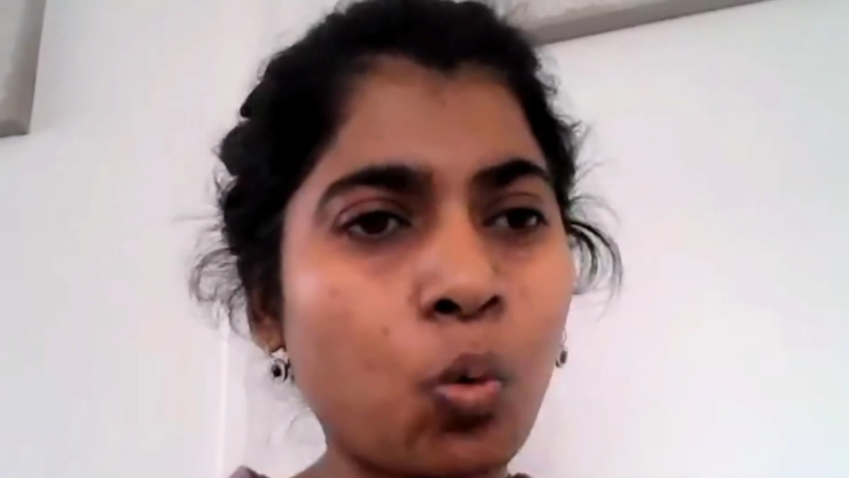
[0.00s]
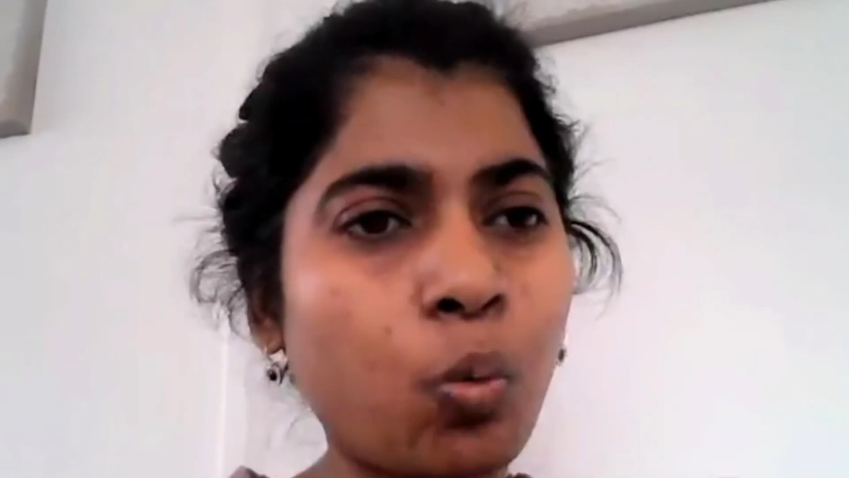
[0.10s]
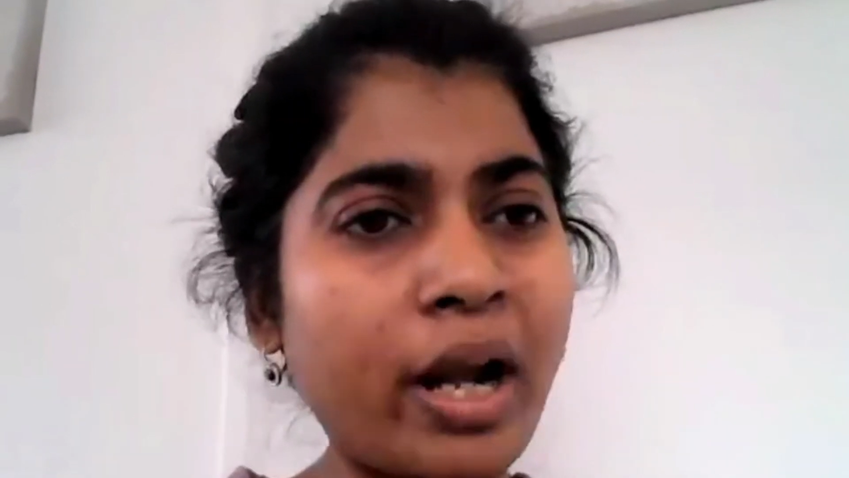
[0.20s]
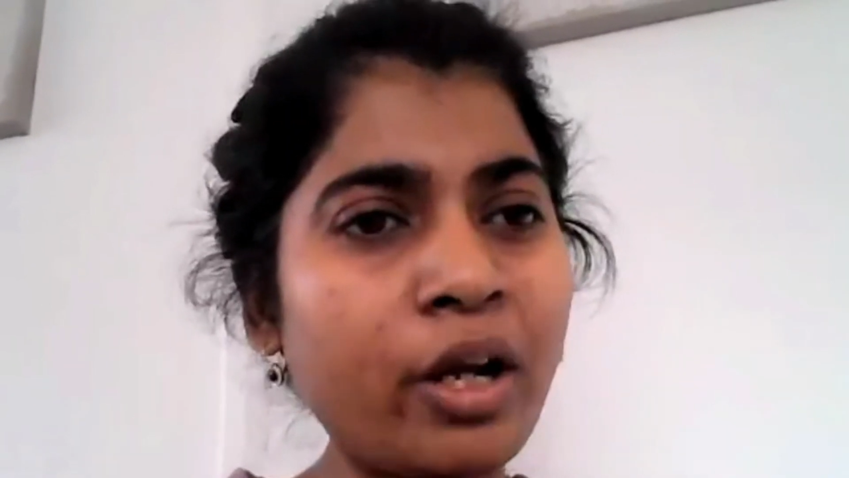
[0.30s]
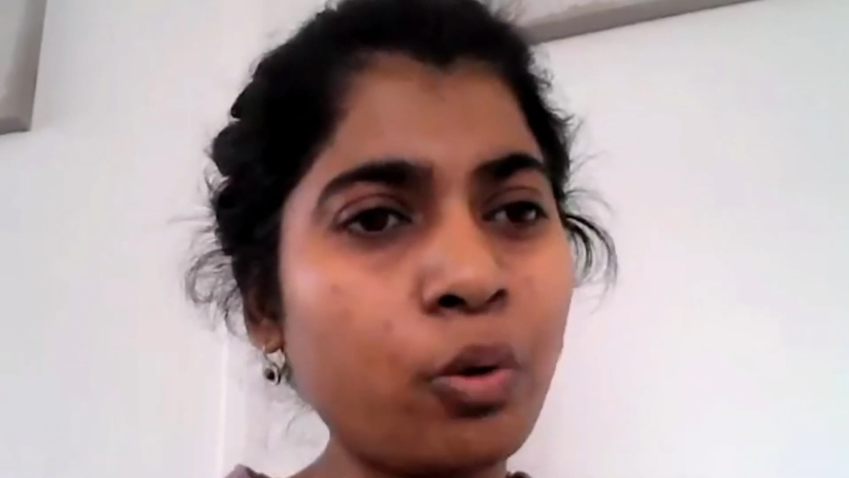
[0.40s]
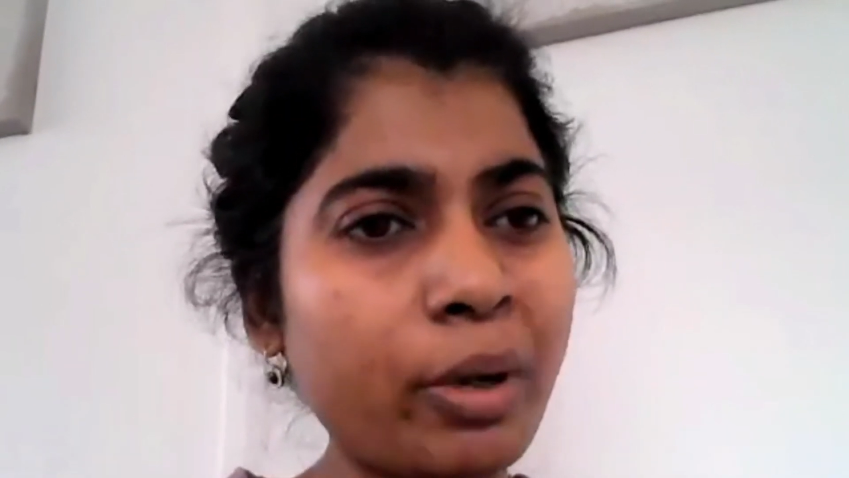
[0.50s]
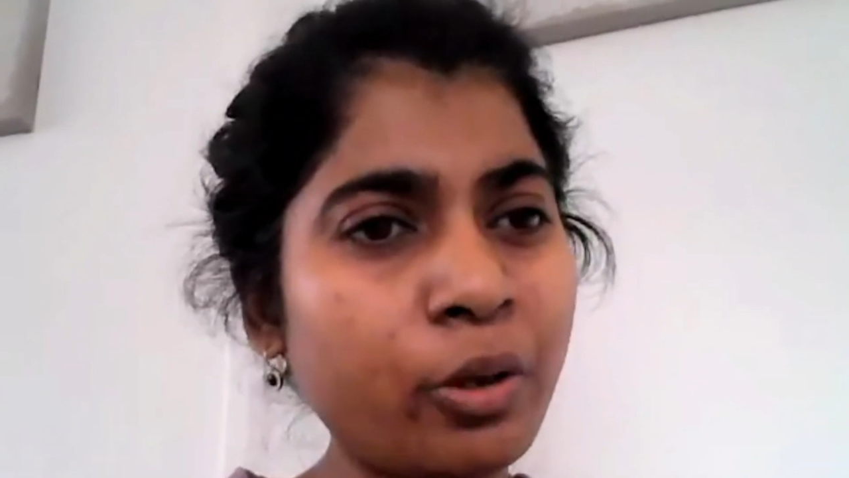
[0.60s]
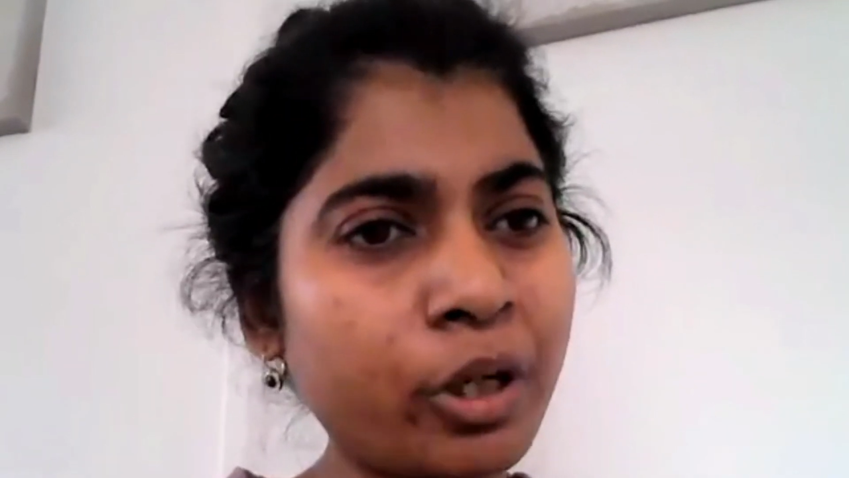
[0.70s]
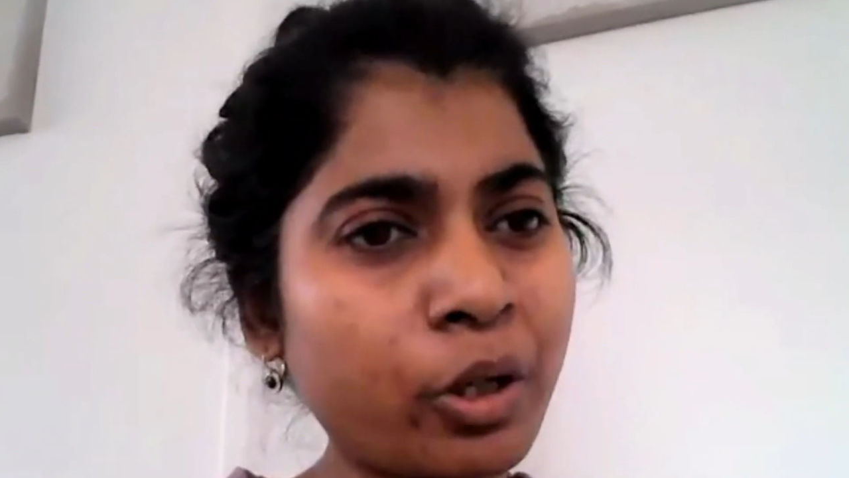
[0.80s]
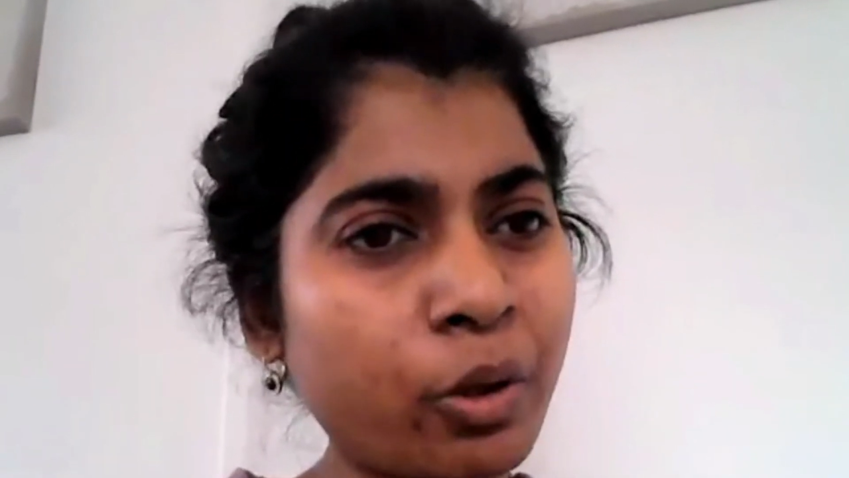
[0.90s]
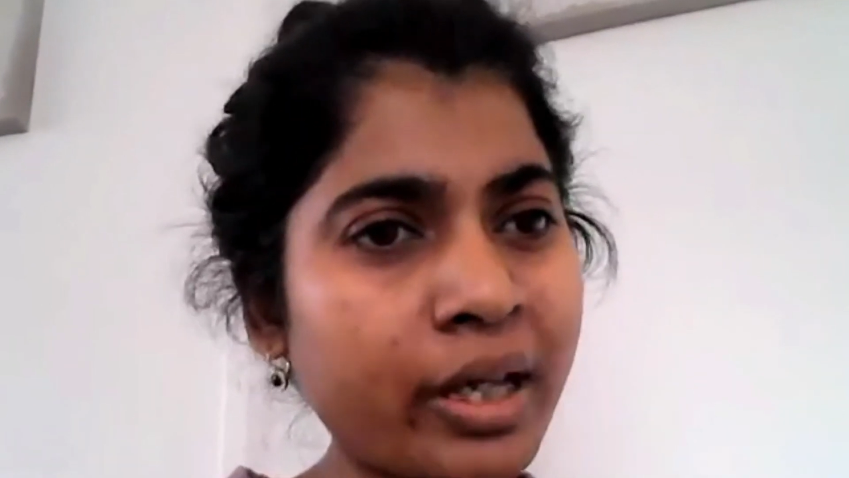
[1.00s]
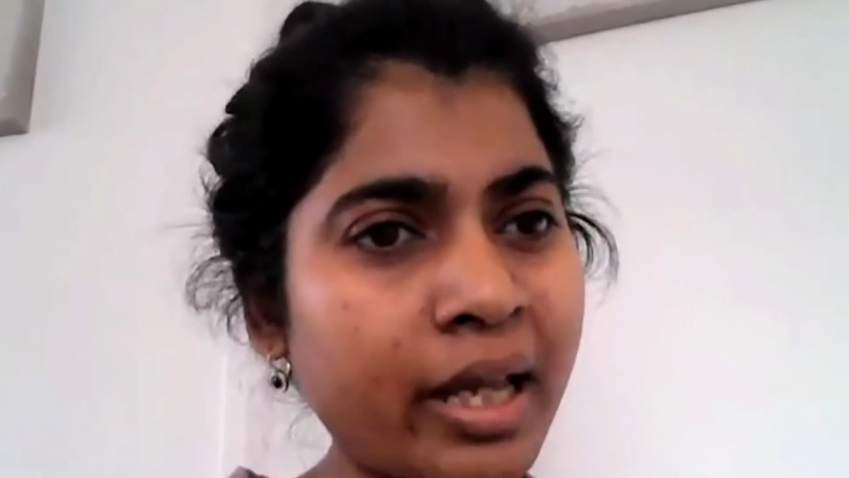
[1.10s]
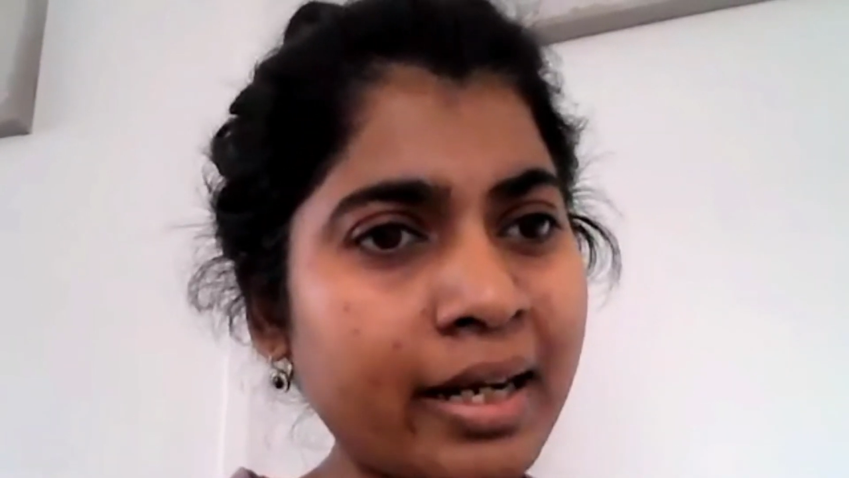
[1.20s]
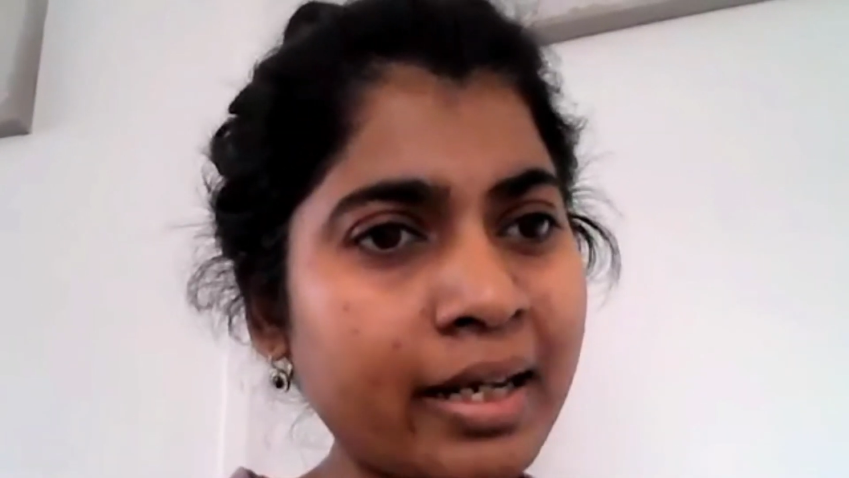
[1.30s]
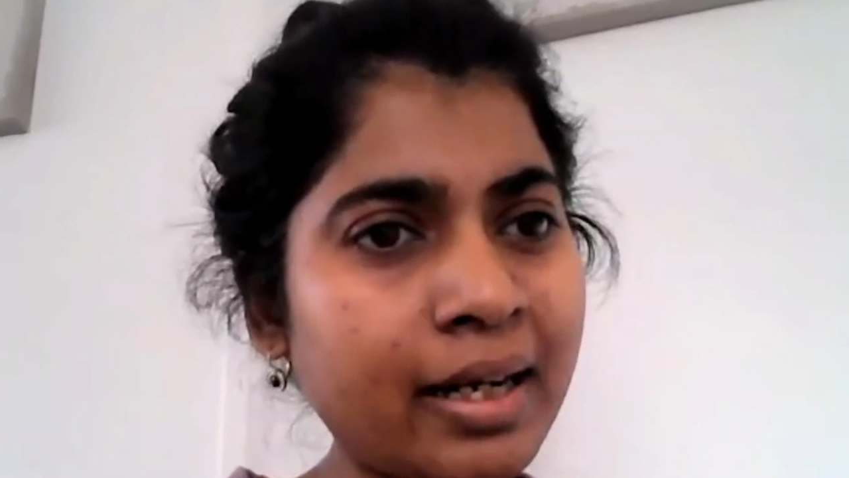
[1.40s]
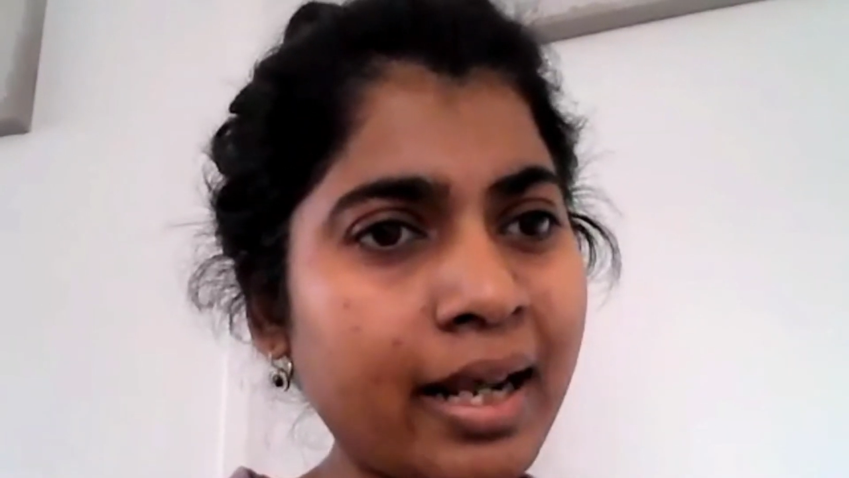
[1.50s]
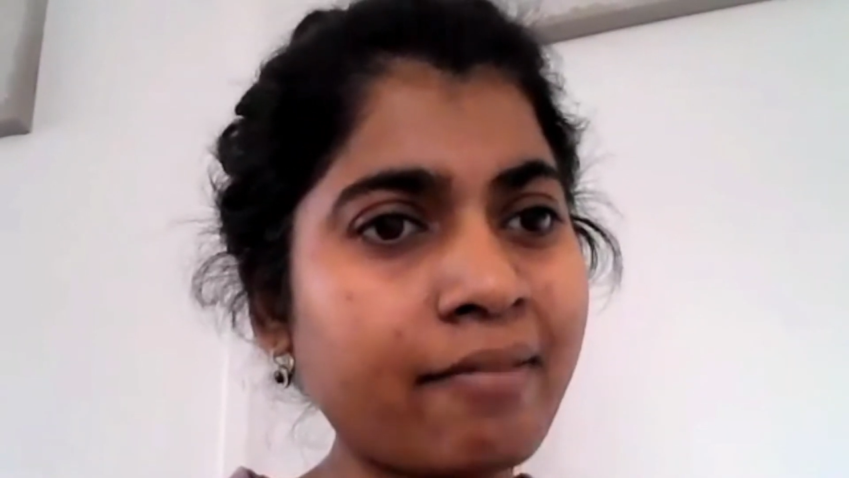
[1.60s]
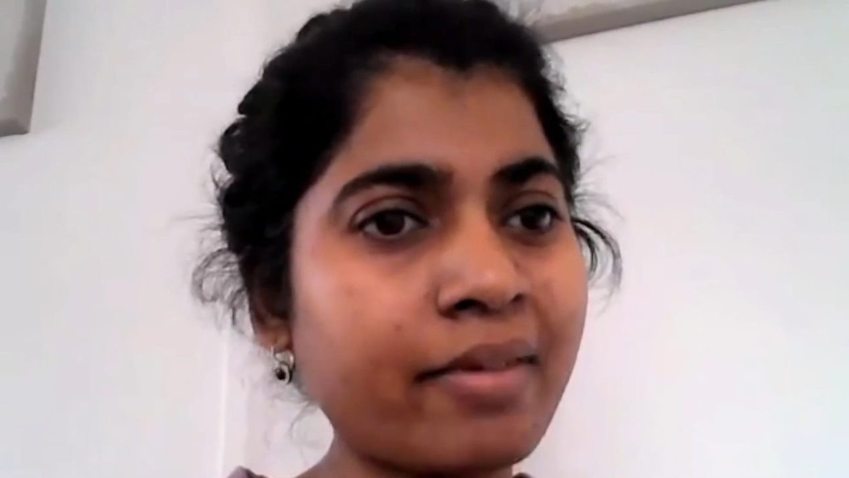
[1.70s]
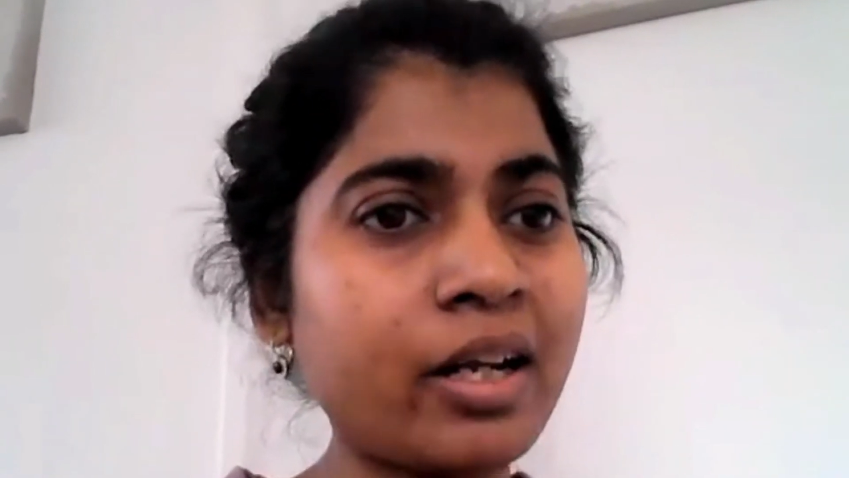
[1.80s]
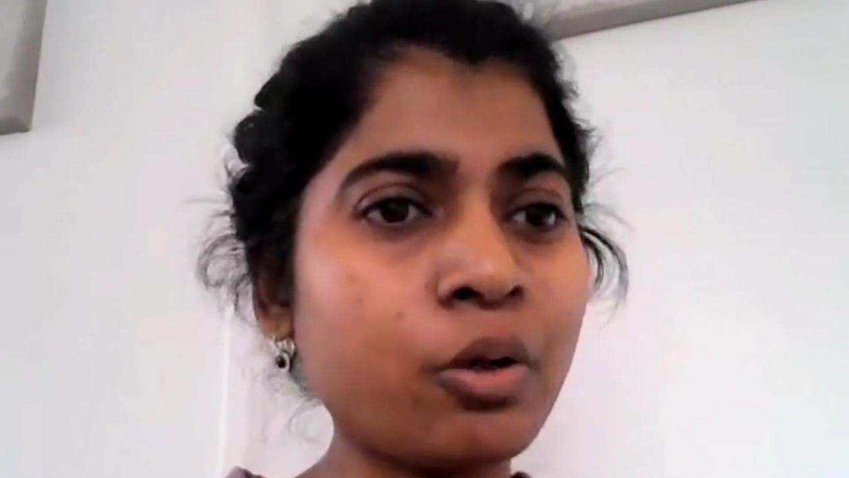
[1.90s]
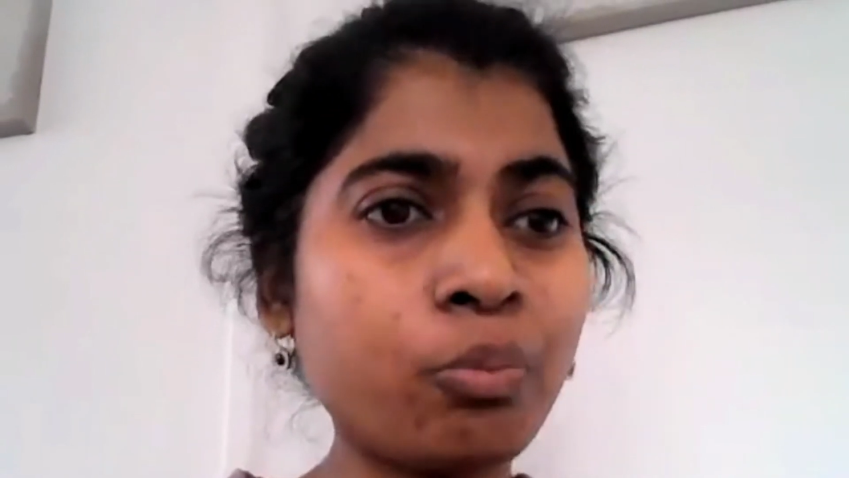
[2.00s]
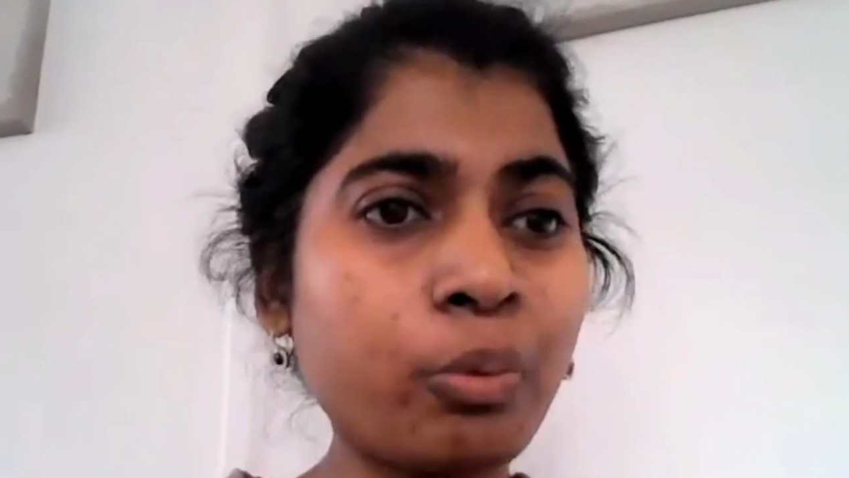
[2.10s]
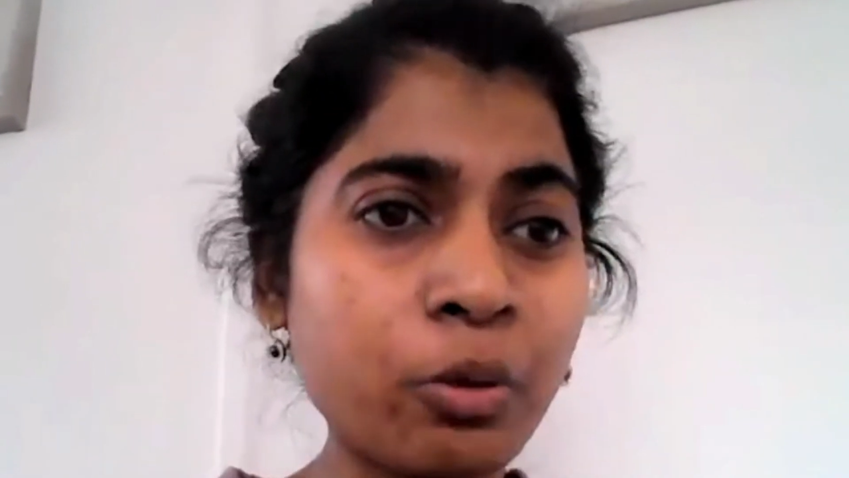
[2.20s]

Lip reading: when do we do it organically and when do